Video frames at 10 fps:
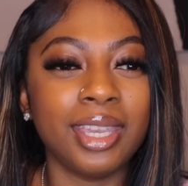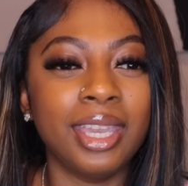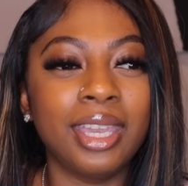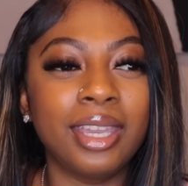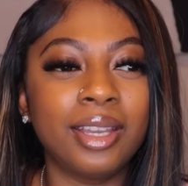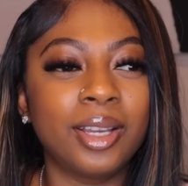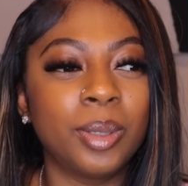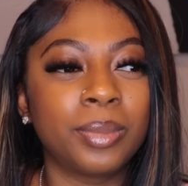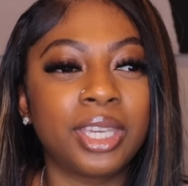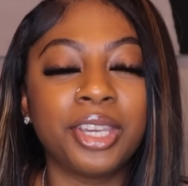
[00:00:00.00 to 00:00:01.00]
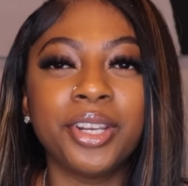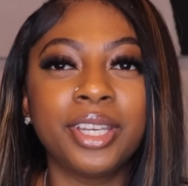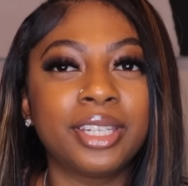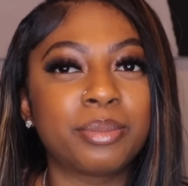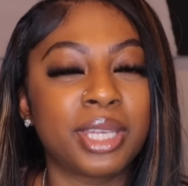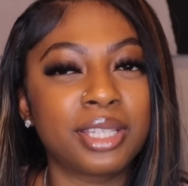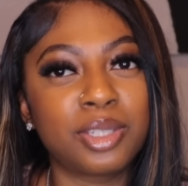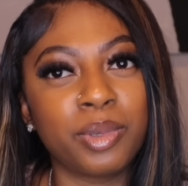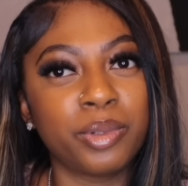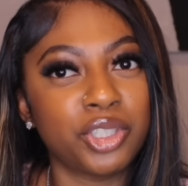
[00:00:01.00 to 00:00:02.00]
And Kiera ended up
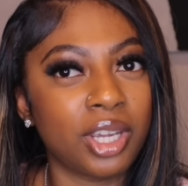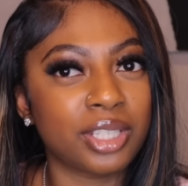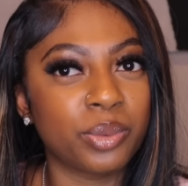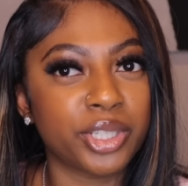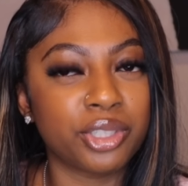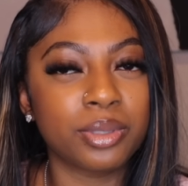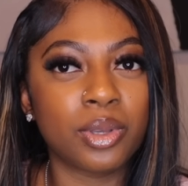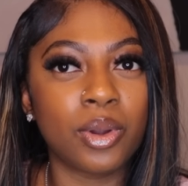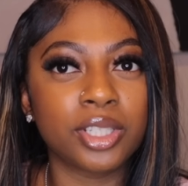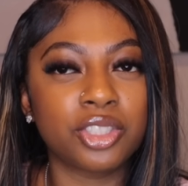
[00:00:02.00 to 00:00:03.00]
texting me when she got to where she was going.